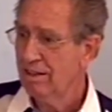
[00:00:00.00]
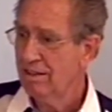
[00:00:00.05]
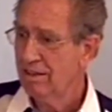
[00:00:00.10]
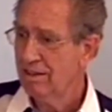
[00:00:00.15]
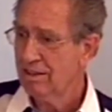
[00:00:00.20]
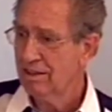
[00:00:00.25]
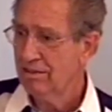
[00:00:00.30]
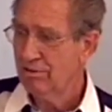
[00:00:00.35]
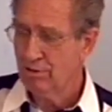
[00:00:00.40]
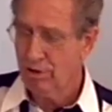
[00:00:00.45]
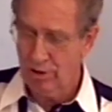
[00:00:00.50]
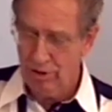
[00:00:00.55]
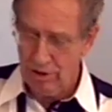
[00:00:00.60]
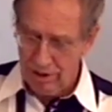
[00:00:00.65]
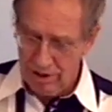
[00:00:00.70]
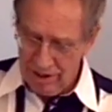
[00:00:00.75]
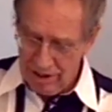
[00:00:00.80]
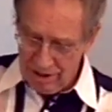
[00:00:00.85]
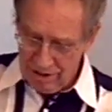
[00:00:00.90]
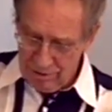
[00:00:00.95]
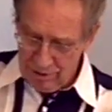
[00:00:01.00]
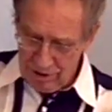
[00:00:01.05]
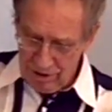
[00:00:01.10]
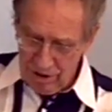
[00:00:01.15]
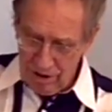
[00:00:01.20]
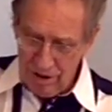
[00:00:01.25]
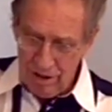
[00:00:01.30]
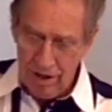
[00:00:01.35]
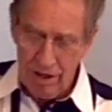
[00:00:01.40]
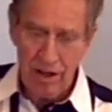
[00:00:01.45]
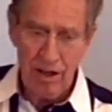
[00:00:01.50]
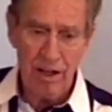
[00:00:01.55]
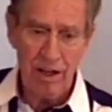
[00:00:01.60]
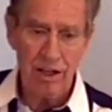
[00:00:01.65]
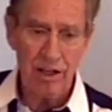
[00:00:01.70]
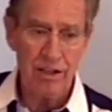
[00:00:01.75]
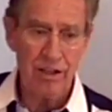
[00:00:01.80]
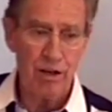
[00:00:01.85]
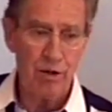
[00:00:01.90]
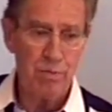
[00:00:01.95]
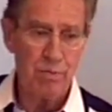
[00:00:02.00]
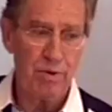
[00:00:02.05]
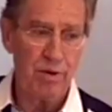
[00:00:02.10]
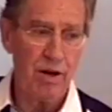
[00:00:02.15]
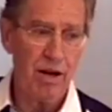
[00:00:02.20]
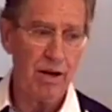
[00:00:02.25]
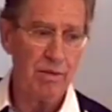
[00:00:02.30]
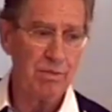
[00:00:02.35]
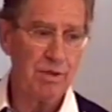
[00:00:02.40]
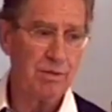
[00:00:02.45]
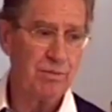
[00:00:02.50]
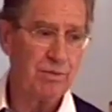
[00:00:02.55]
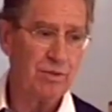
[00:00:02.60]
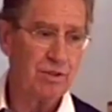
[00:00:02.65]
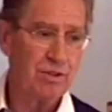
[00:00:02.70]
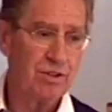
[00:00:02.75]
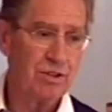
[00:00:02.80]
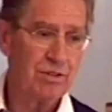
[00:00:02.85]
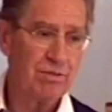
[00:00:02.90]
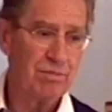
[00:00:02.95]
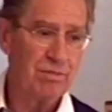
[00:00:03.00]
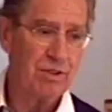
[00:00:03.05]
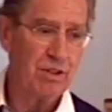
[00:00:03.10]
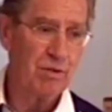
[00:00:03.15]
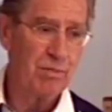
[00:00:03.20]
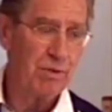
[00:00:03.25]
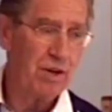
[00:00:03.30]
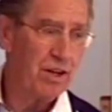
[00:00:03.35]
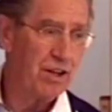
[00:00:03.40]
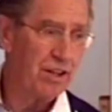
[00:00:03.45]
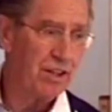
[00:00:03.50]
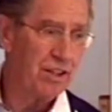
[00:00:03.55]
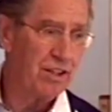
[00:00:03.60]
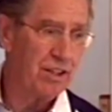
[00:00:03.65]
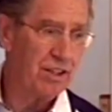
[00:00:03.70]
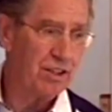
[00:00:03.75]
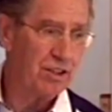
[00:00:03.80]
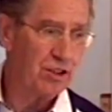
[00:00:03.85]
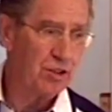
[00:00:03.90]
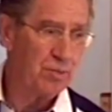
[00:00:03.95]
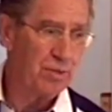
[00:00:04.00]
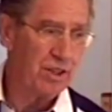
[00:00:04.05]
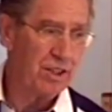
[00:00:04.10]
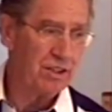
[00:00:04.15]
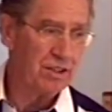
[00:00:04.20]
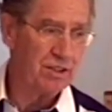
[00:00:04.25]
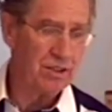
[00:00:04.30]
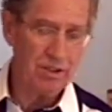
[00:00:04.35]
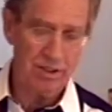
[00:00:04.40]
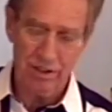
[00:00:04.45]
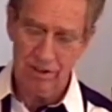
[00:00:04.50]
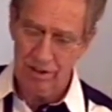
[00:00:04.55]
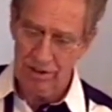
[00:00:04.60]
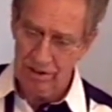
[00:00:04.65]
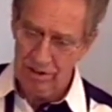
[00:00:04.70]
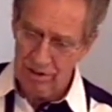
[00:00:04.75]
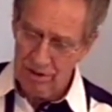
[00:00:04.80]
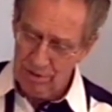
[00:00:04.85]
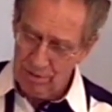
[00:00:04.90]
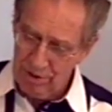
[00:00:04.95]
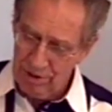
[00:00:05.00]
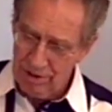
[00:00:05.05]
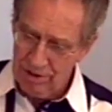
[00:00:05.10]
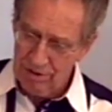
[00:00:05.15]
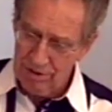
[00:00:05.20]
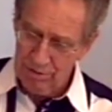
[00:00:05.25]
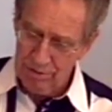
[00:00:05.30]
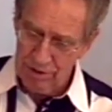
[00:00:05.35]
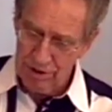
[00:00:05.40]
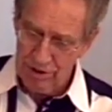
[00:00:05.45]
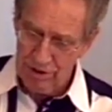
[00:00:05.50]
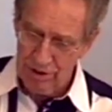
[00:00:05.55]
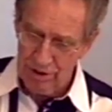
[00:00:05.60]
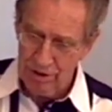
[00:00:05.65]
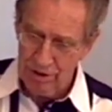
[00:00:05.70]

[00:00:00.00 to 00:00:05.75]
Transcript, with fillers: wrote a letter with all of their problems their medical expenses, and the rent was due.